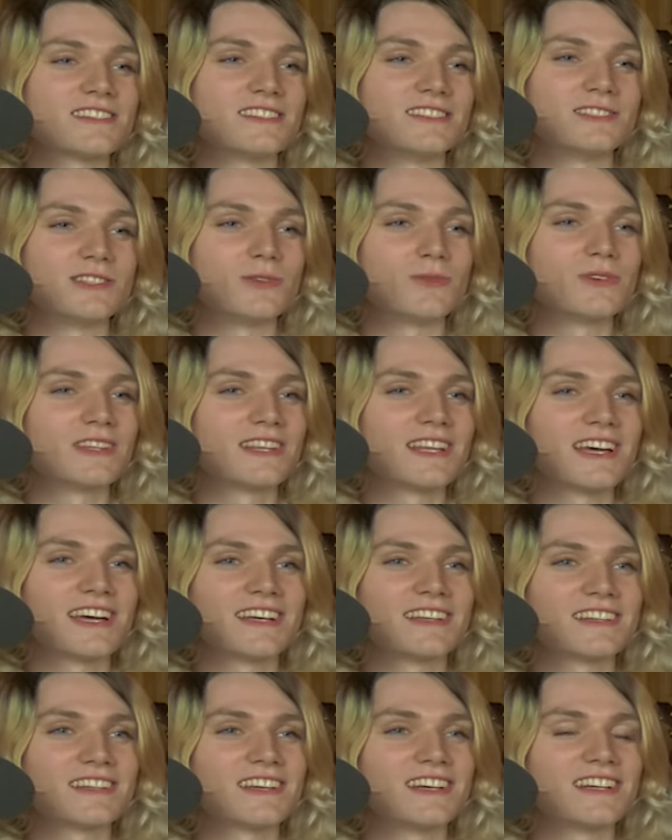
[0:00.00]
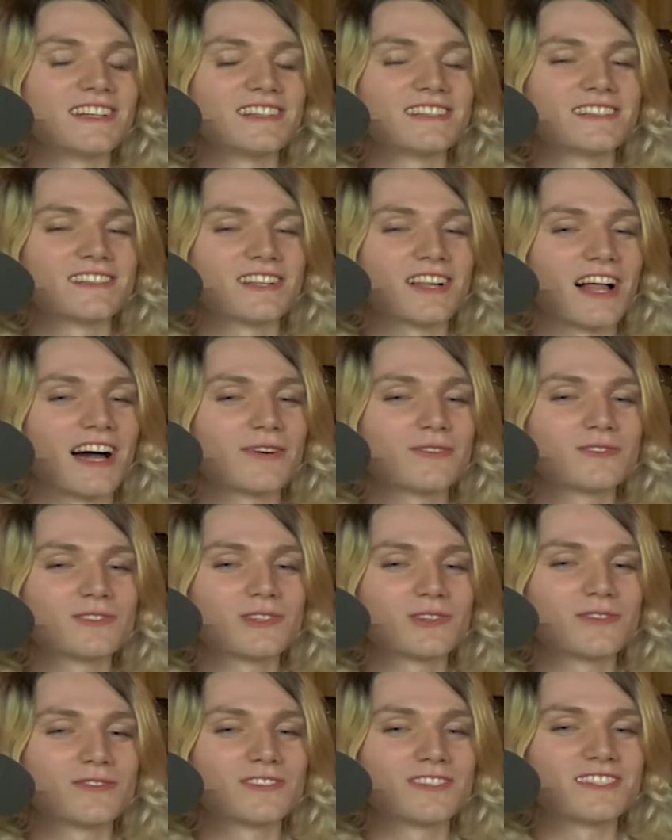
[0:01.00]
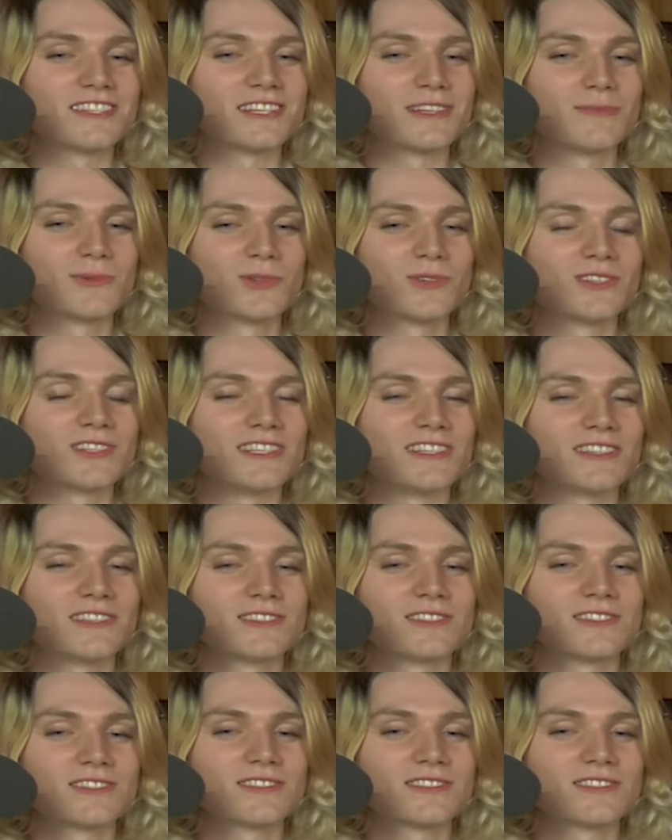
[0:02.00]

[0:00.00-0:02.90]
isn't doing that like cloud service anymore either. So